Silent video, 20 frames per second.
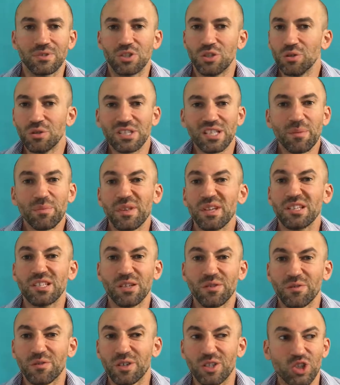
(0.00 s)
do something
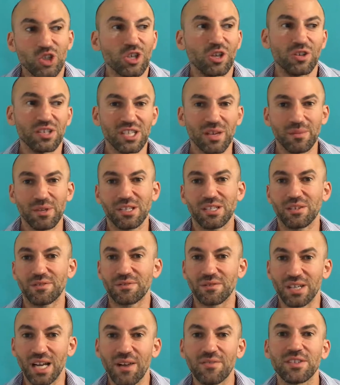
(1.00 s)
different, show something
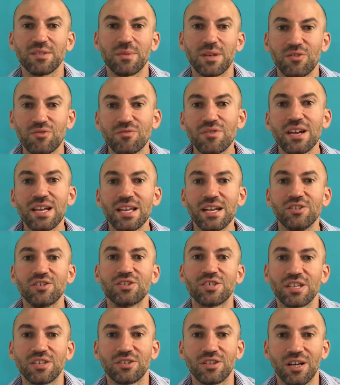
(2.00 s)
different, have something really
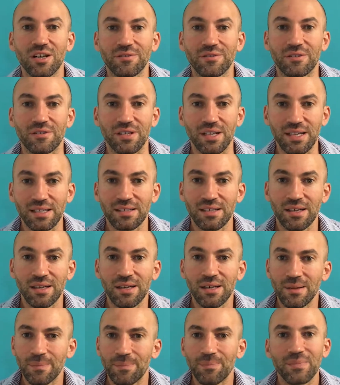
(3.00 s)
interesting to offer, right?
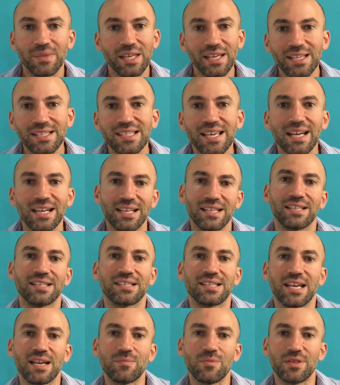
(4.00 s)
Exactly the
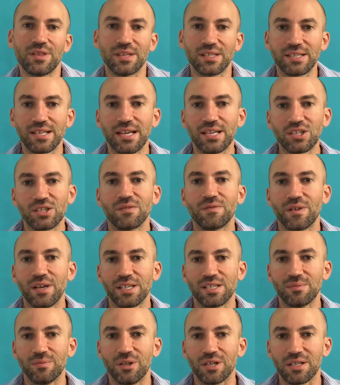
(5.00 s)
same with the attention
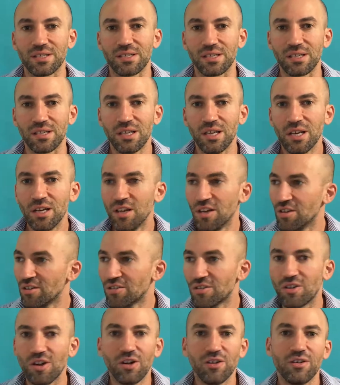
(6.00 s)
phase in marketing.
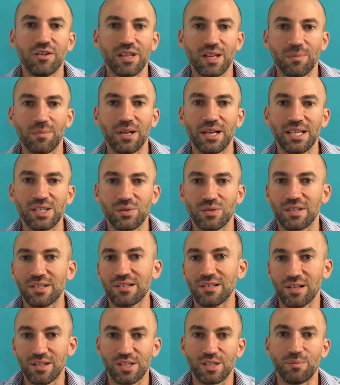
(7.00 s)
Go to that place where there's
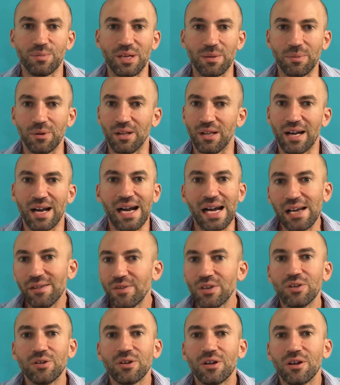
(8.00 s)
lots of people. However
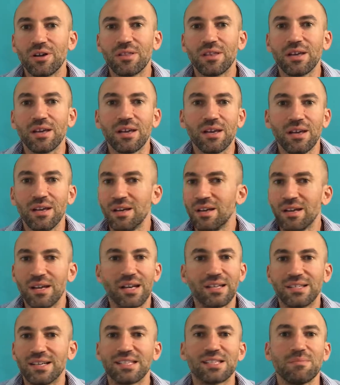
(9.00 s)
you go there,
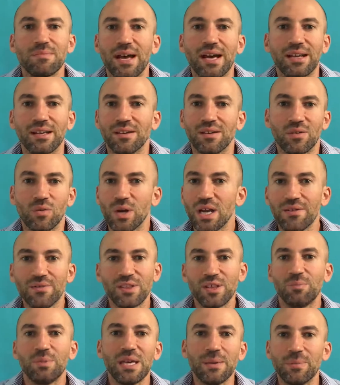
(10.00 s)
it doesn't matter. Wherever
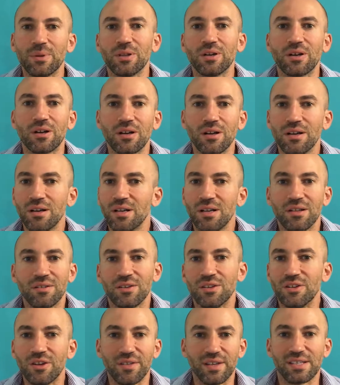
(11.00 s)
the people are,
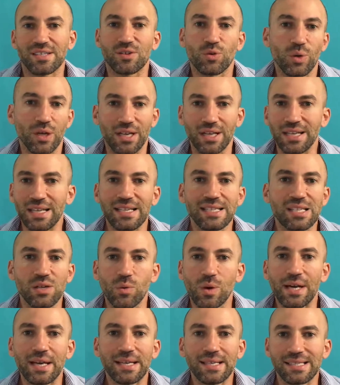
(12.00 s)
there's quick and easy
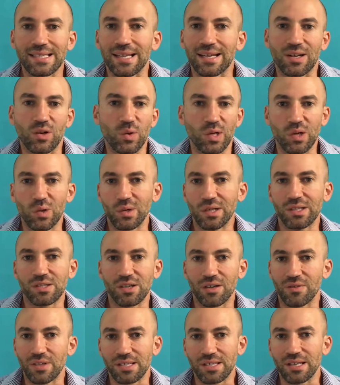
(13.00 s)
ways, like quick wins,
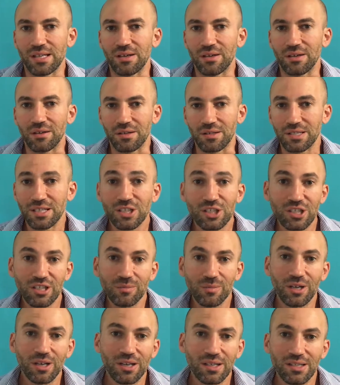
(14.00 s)
obviously, on digital
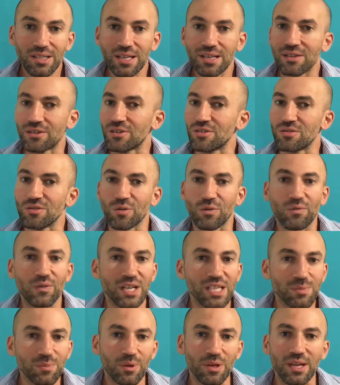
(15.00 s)
marketing. You can your
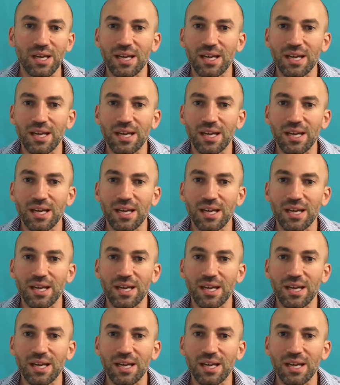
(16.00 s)
Facebook